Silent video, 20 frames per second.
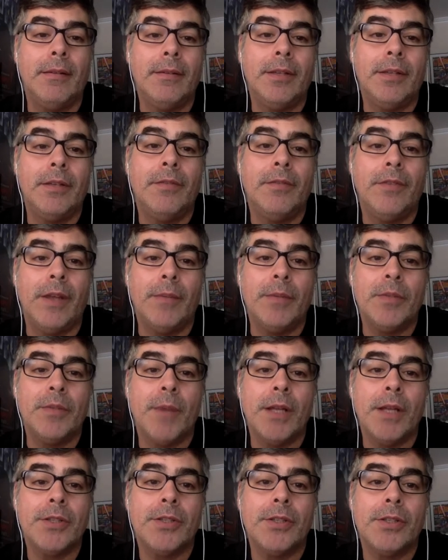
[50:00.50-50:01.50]
did Famous
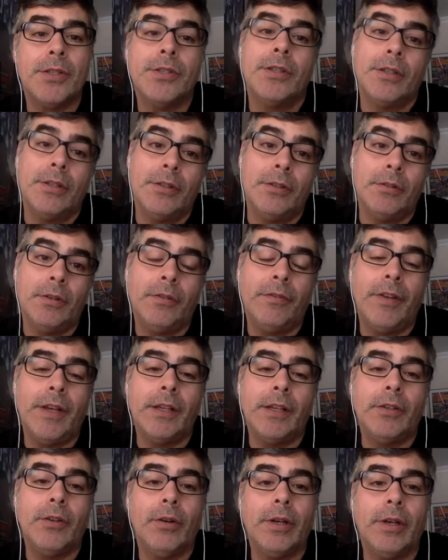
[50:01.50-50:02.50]
Monsters and you're doing
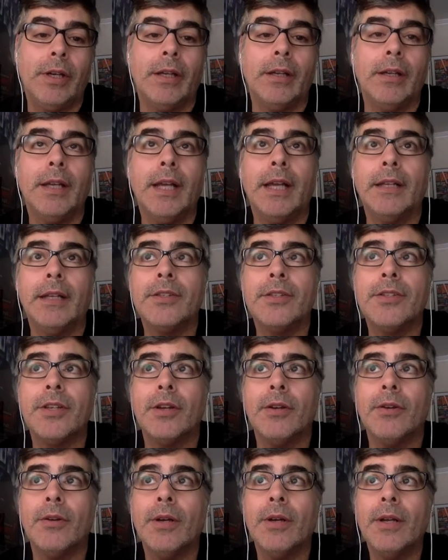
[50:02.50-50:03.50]
Fangoria, and
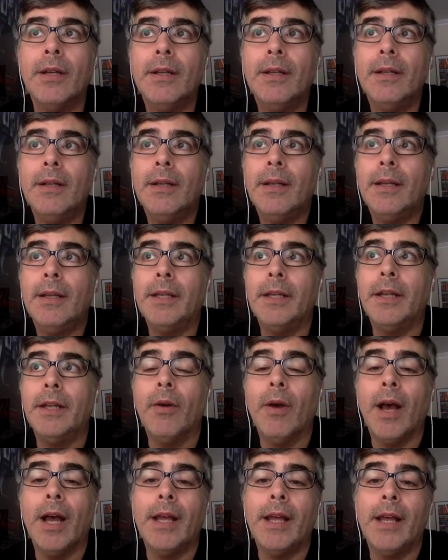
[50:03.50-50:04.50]
so
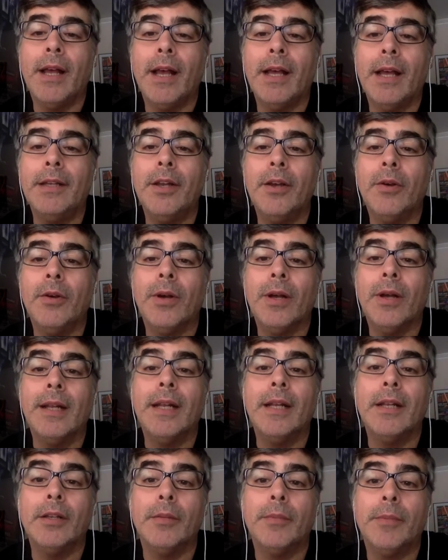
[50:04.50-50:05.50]
I know a
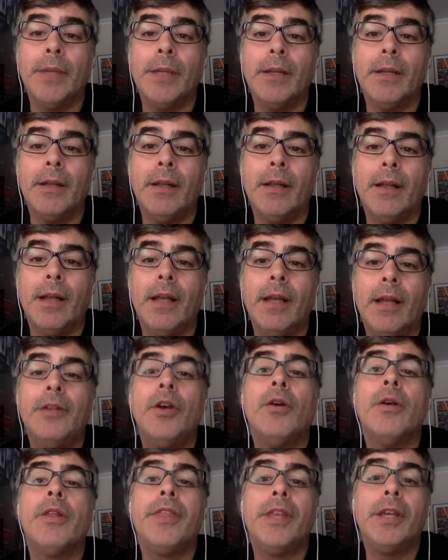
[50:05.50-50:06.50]
little bit. I
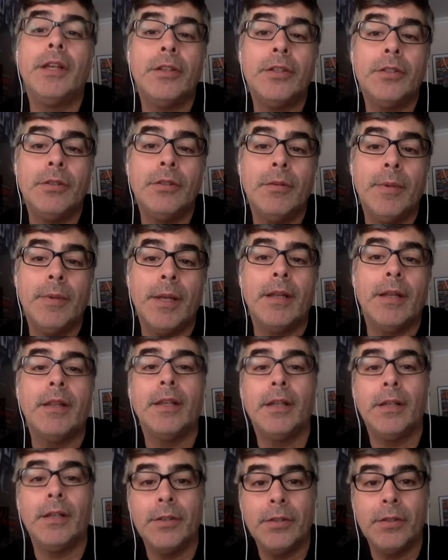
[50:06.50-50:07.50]
know a thing or two
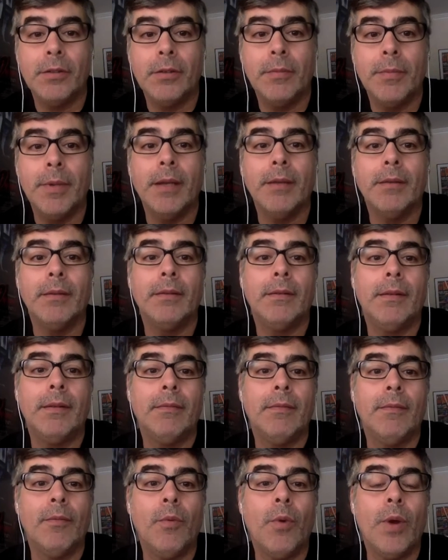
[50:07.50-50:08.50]
about
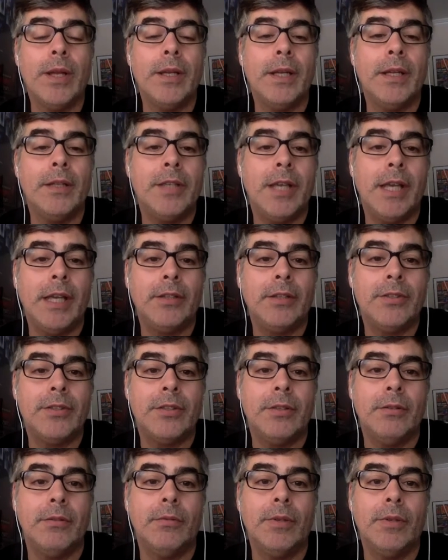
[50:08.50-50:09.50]
what it takes
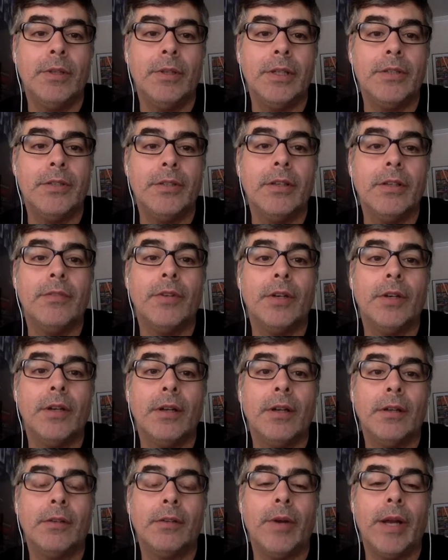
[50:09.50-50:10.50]
to really deliver
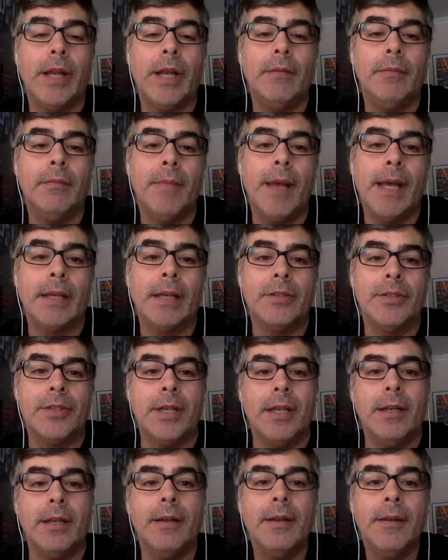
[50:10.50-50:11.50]
a great
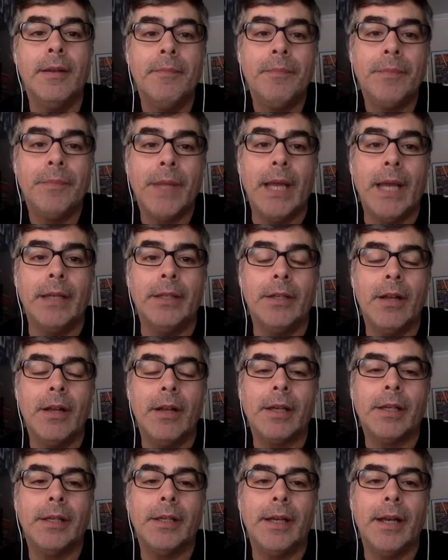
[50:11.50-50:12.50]
magazine, and you're
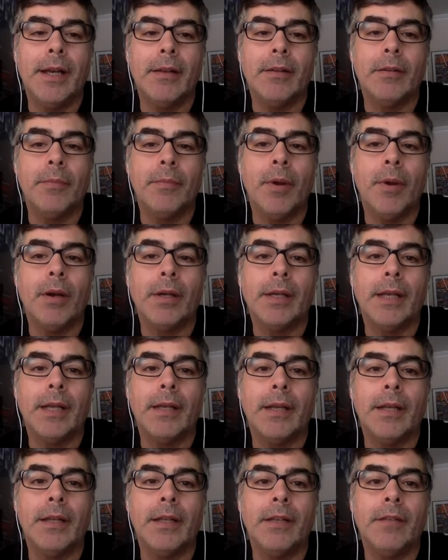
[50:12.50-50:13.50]
knocking it out of the park.
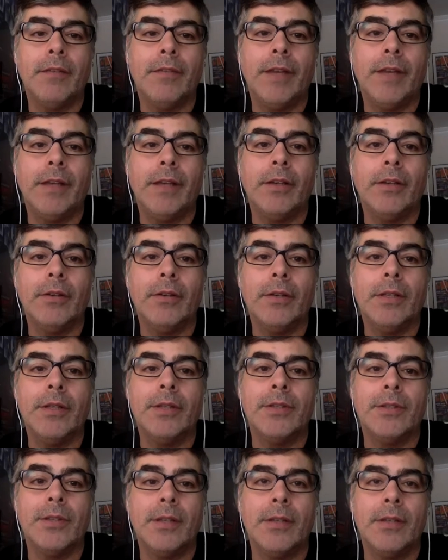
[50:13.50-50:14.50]
And I think Fango
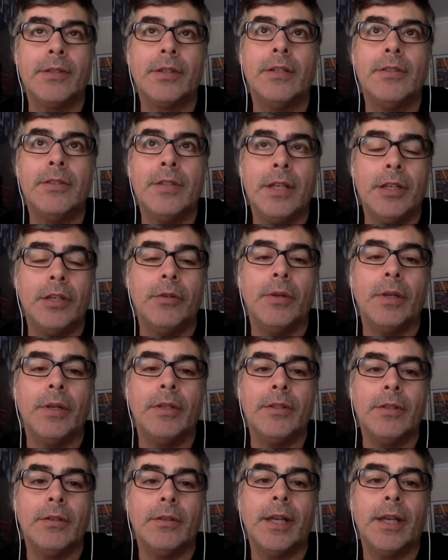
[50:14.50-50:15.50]
is continuing
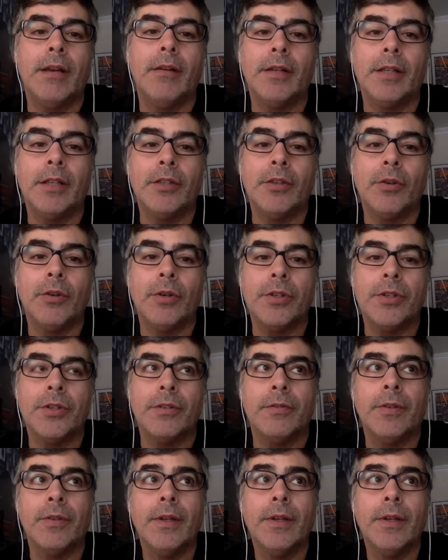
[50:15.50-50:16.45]
to carry the torch of